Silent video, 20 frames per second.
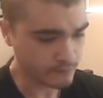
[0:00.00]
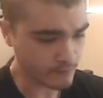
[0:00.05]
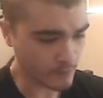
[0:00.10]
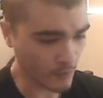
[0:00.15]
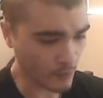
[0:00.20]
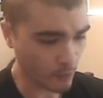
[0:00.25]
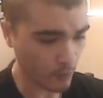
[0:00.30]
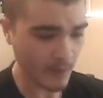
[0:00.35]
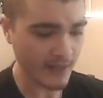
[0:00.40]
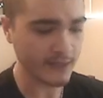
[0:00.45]

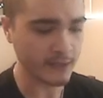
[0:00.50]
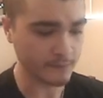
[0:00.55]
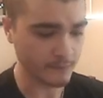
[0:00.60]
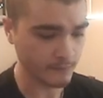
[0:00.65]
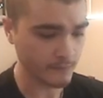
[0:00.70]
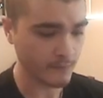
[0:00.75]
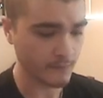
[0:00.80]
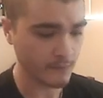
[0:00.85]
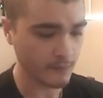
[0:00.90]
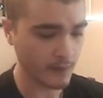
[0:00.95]
Reddit,
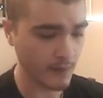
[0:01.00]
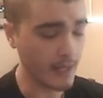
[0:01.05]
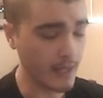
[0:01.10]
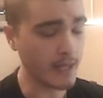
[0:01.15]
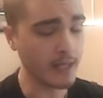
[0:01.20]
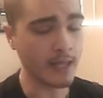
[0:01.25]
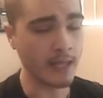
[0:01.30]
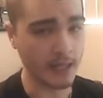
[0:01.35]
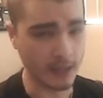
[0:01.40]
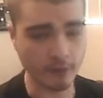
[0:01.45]

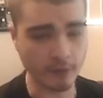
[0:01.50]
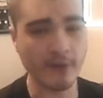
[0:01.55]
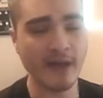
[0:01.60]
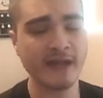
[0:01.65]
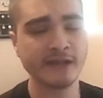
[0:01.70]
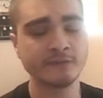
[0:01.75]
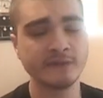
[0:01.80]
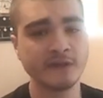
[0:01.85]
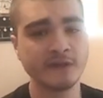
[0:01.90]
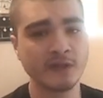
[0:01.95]

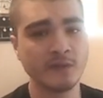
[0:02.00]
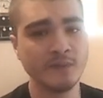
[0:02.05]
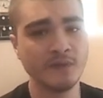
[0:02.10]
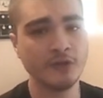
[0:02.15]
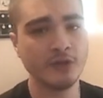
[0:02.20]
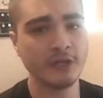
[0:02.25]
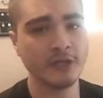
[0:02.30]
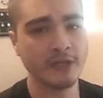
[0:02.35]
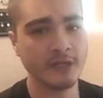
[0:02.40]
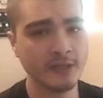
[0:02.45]
interact with the
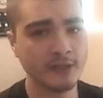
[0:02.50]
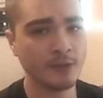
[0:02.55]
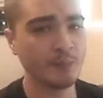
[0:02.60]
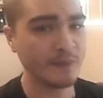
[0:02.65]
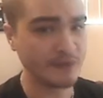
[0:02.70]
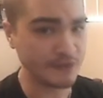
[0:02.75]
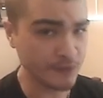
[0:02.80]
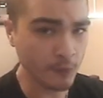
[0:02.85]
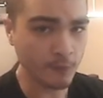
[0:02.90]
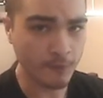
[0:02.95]
community,
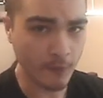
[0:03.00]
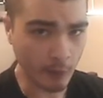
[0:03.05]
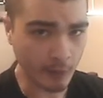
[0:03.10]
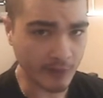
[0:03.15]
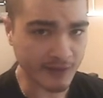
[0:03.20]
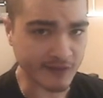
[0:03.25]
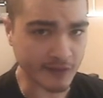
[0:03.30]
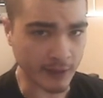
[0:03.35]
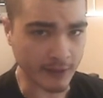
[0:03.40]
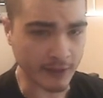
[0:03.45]
but don't
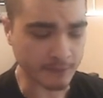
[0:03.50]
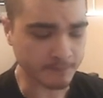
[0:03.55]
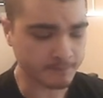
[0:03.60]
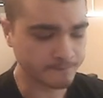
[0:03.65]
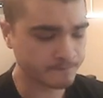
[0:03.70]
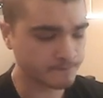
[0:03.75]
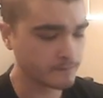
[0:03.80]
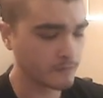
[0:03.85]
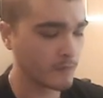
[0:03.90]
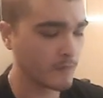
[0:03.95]
focus on it.
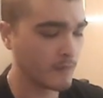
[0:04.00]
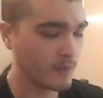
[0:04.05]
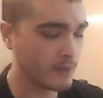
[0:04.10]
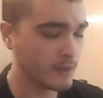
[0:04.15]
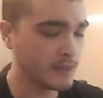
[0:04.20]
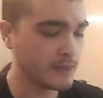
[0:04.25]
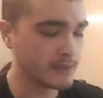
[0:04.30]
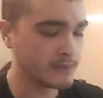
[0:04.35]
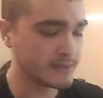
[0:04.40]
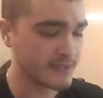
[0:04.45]

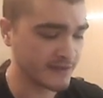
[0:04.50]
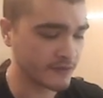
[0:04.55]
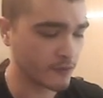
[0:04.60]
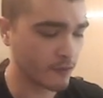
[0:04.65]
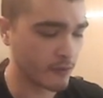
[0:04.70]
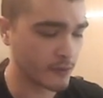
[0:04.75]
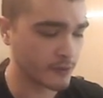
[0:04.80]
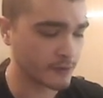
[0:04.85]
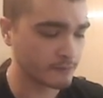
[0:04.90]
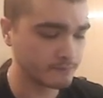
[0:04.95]

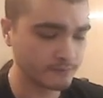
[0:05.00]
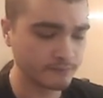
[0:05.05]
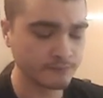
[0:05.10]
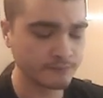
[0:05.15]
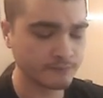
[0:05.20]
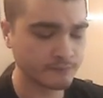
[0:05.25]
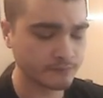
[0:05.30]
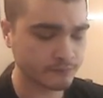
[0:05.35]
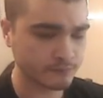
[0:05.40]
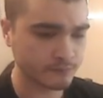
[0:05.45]
Discord,
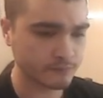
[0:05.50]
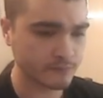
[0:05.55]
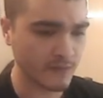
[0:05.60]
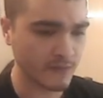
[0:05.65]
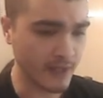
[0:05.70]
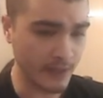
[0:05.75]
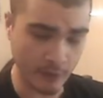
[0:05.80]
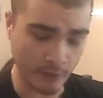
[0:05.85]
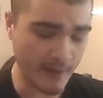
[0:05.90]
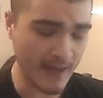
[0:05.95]

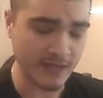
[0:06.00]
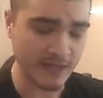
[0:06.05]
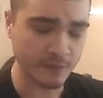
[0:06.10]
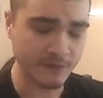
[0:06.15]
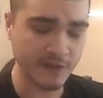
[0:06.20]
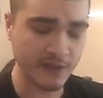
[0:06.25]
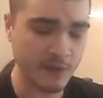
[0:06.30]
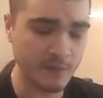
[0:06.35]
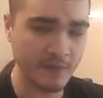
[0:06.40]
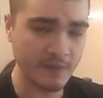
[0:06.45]
interact
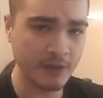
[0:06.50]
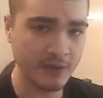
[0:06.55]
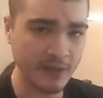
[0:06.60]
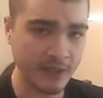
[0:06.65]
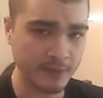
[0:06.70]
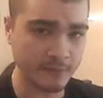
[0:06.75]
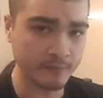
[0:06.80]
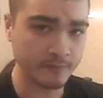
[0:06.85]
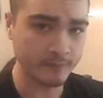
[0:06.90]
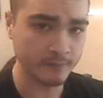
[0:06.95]
with the
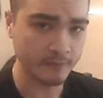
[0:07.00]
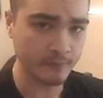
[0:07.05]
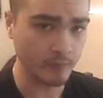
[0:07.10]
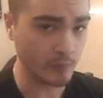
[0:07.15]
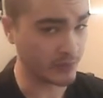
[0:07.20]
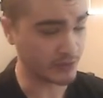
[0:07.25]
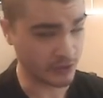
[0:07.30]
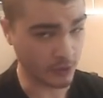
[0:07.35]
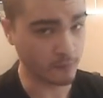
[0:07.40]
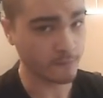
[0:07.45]
community,
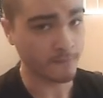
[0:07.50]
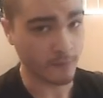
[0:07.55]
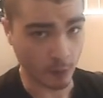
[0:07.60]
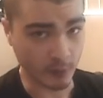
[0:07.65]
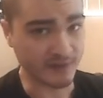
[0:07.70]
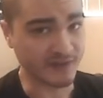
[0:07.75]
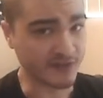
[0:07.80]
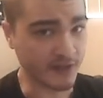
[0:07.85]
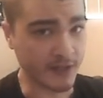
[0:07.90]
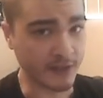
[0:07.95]
but don't
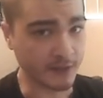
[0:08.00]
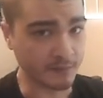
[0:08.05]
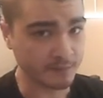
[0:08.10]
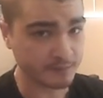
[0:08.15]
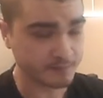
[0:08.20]
focus on it.